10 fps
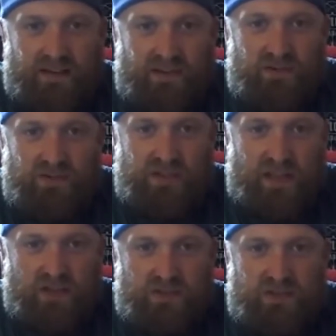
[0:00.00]
using
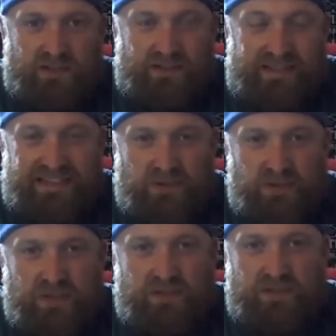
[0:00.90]
nasal
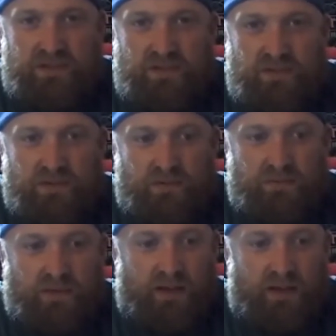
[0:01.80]
gins to